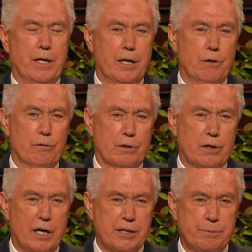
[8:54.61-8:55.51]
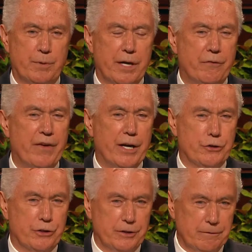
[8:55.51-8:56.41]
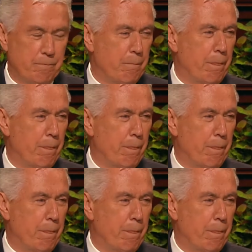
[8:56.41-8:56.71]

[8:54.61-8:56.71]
in your gospel adventure